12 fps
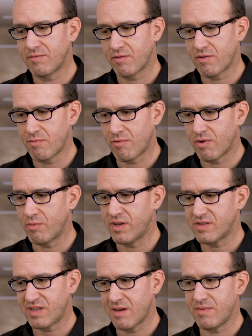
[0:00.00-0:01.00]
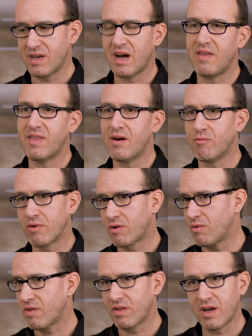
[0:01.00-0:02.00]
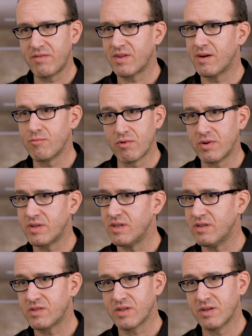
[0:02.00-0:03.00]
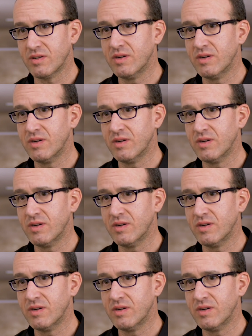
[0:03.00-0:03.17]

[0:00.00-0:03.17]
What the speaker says: Furthermore, we stand behind that work with a lifetime warranty. So